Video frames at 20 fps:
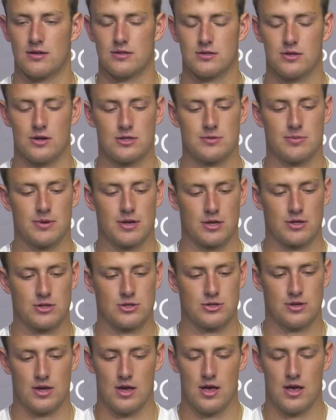So it's been a good
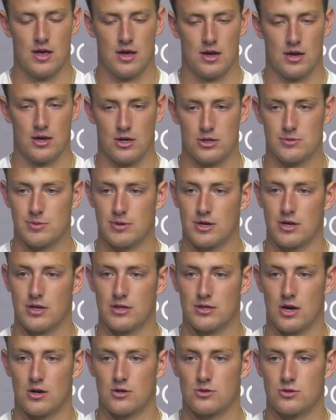it's been good
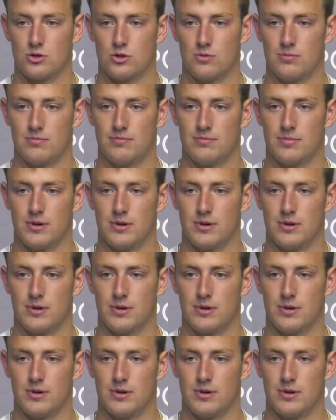to talk to him.